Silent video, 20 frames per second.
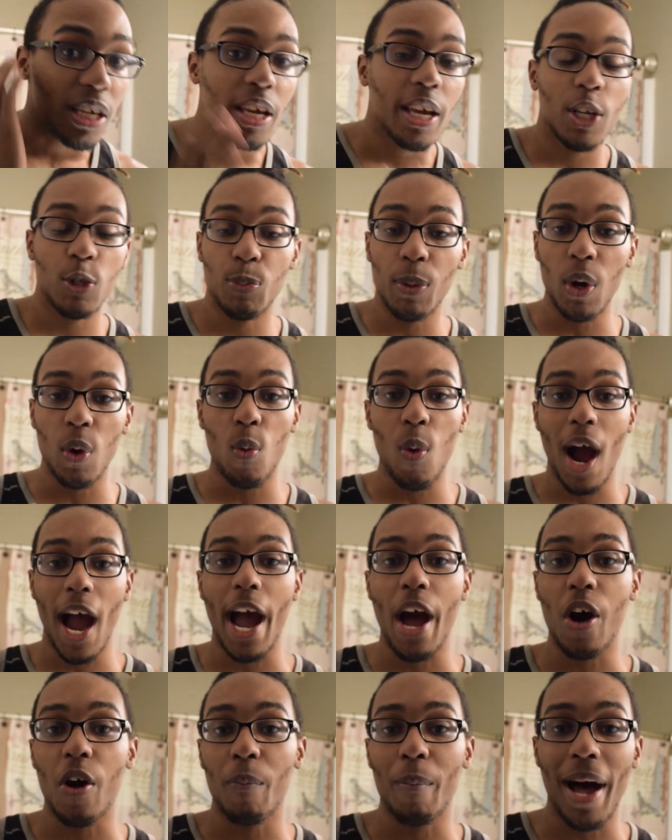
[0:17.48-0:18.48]
It's been a
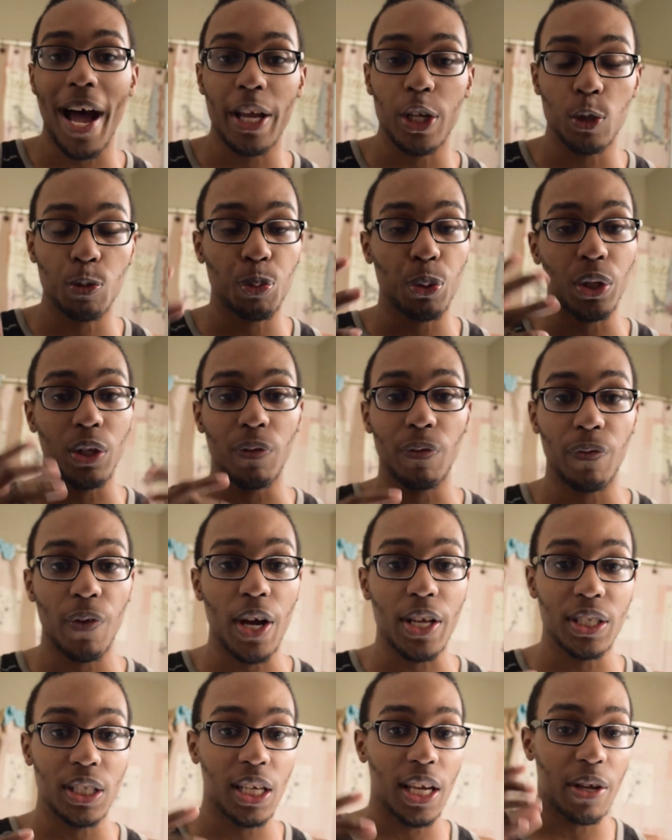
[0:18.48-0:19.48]
while, mine is pretty
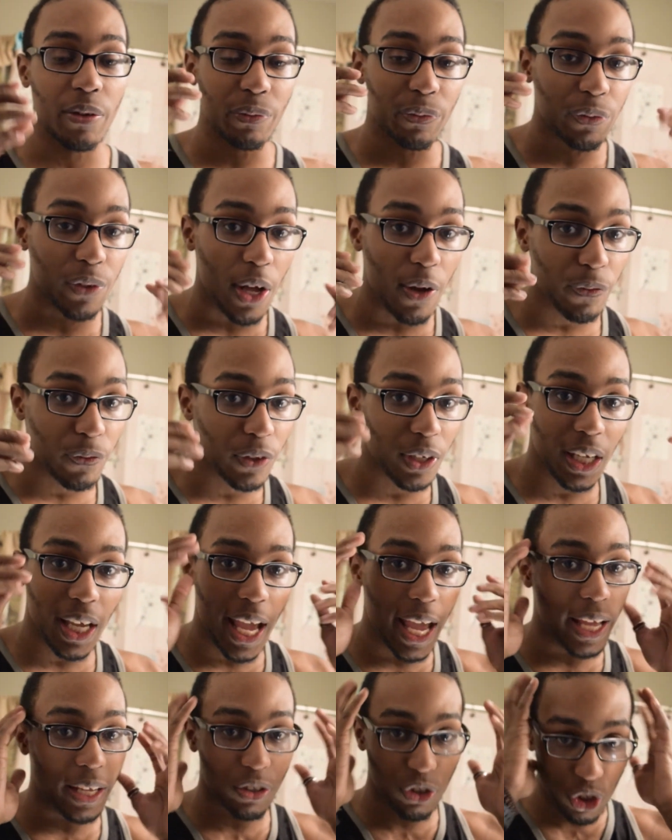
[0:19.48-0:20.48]
fuzzy and fluffy
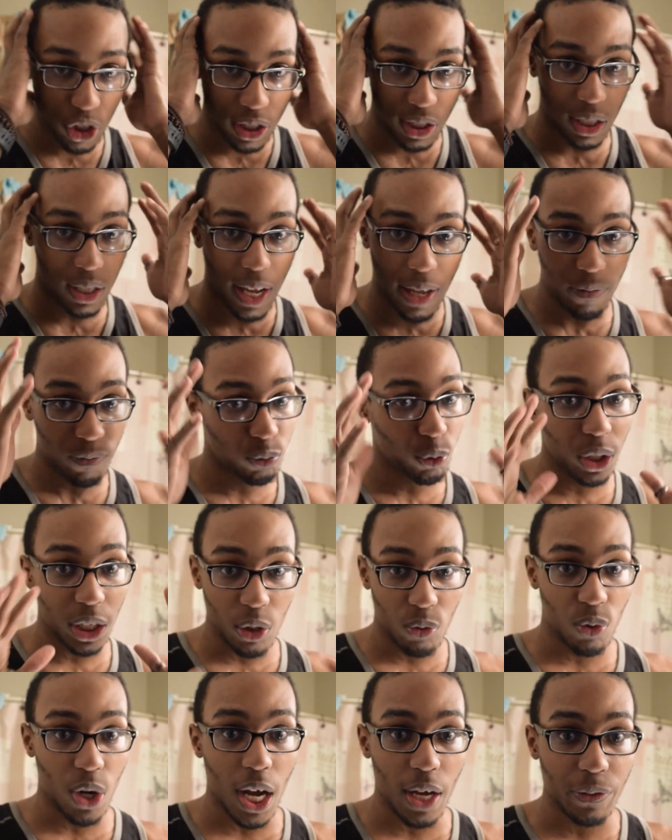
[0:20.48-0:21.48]
and just really
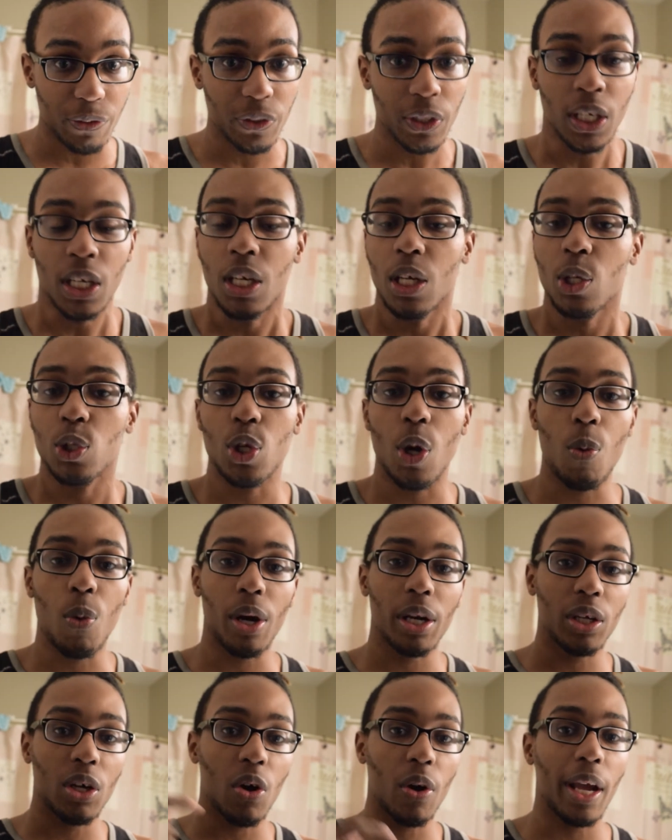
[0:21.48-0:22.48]
rough. So I
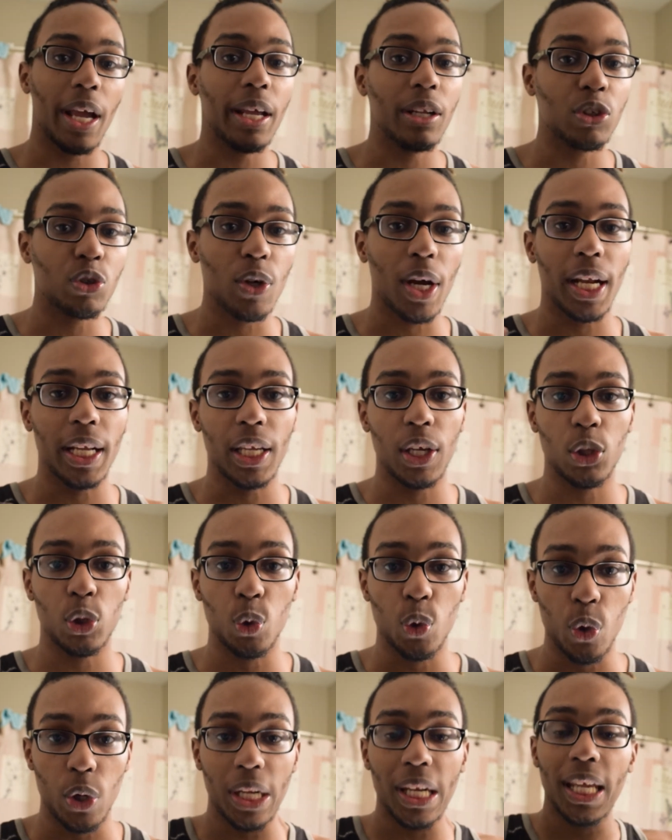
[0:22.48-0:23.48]
want to go ahead and try to get
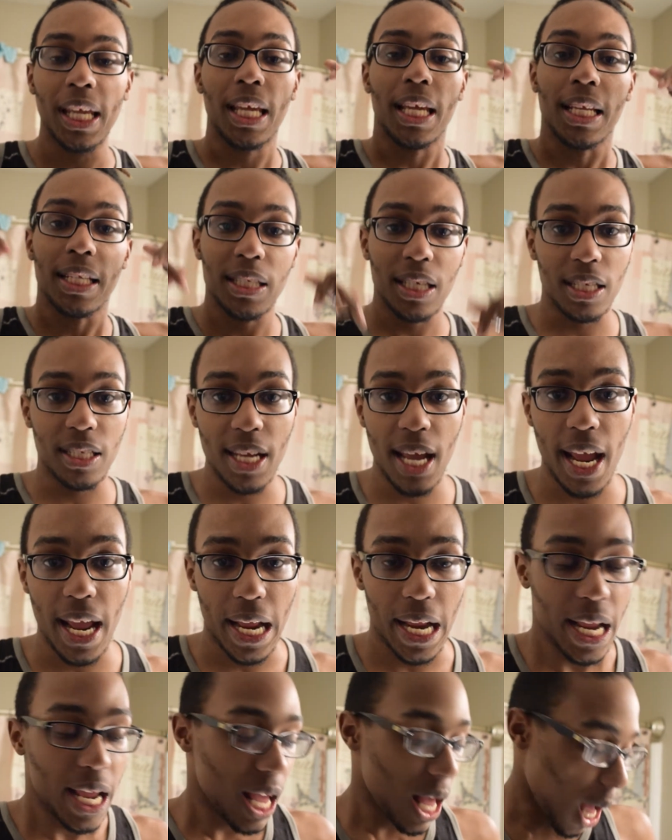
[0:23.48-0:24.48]
through it
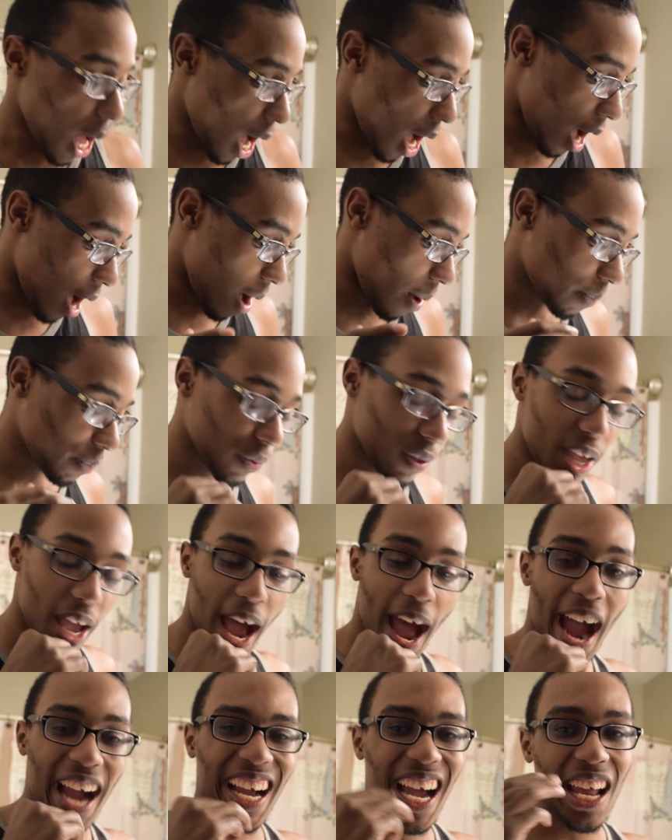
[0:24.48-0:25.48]
today.
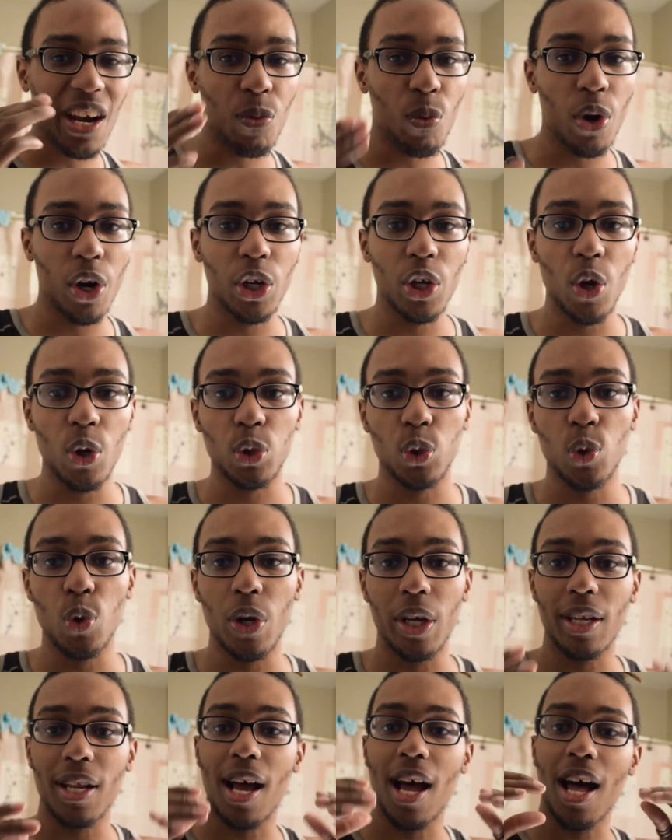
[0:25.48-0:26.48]
I kind of want to go through
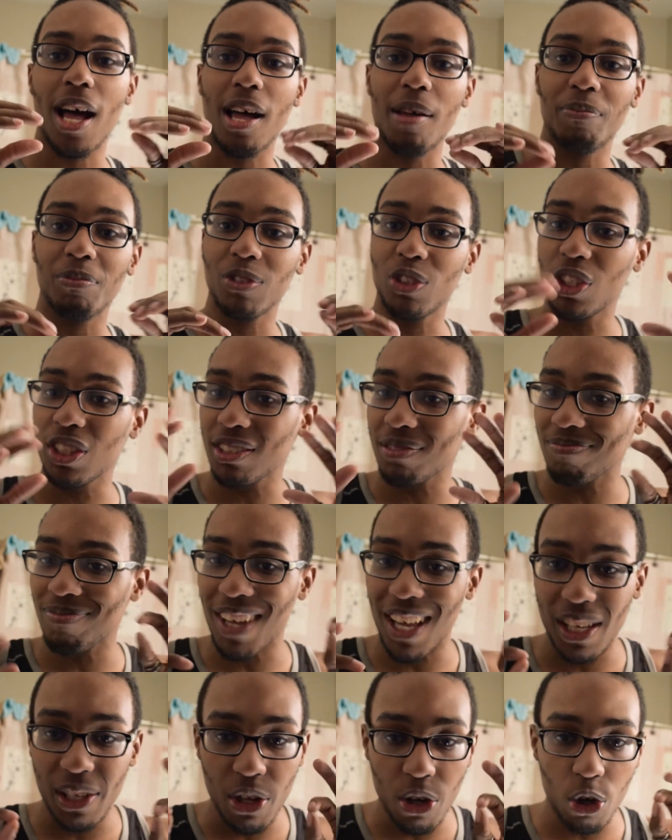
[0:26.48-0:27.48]
it just
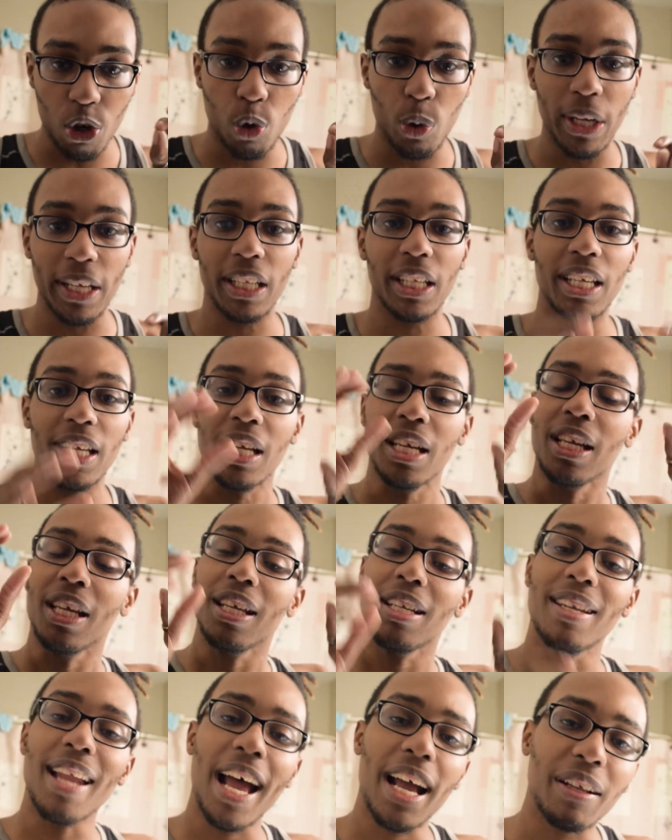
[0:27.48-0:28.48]
a little quickly.
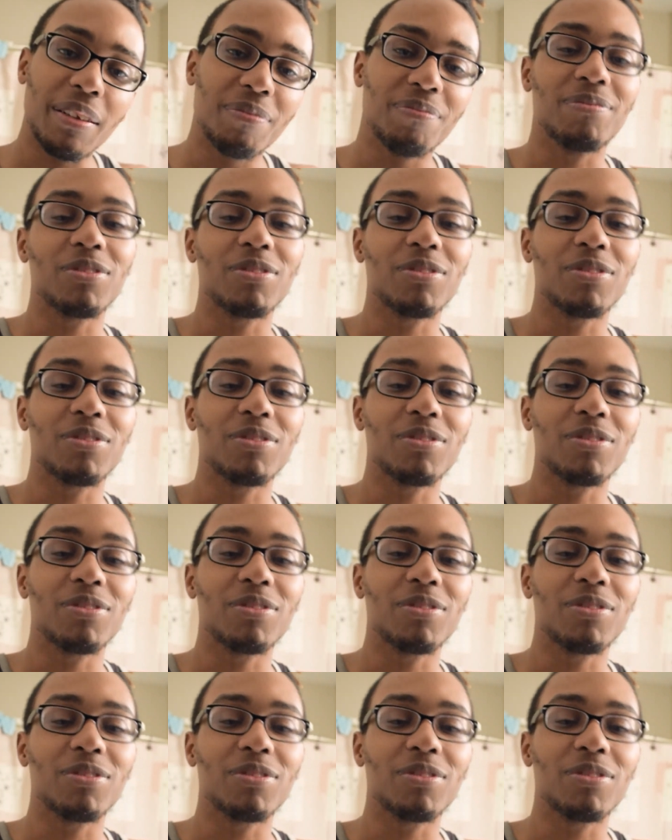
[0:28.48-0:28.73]
Not,